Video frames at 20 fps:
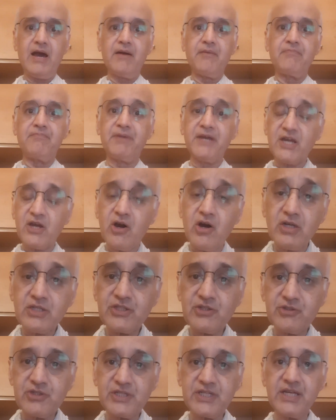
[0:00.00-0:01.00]
Because
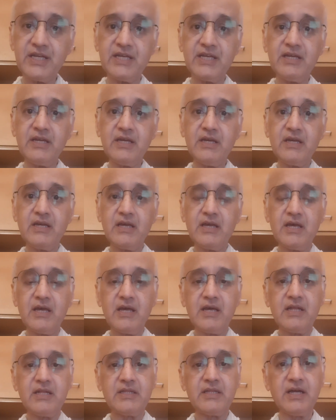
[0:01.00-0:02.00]
you see,
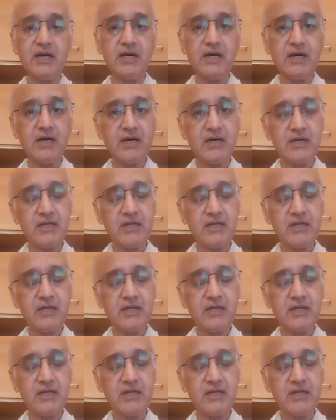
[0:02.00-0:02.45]
they